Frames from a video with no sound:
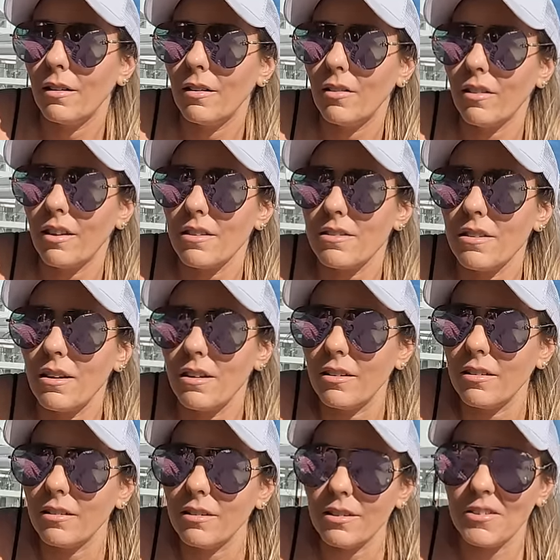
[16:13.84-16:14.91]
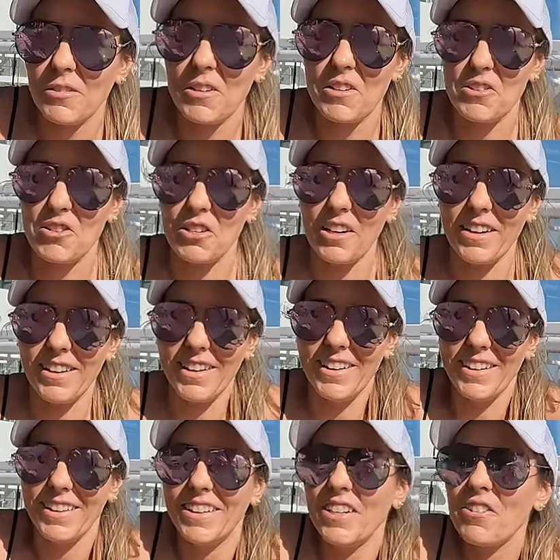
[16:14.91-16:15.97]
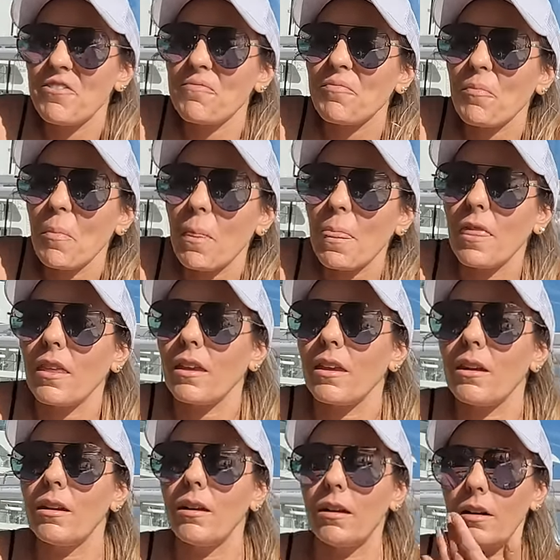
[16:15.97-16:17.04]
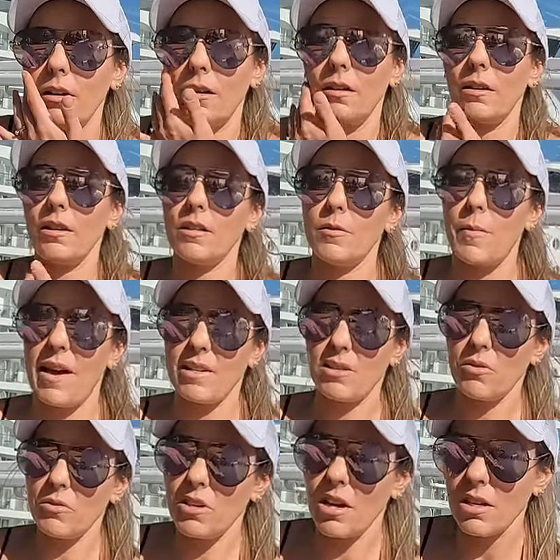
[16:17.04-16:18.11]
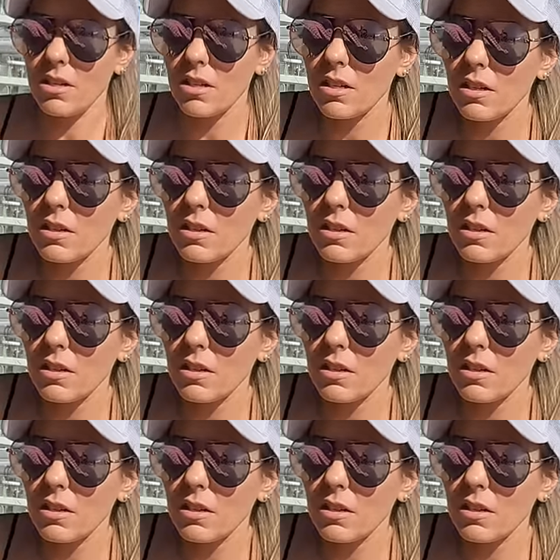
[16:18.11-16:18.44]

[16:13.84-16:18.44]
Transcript: Well, that's not because, you know, they put the smoky, whatever makes it smoky. Like a Tabasco sauce?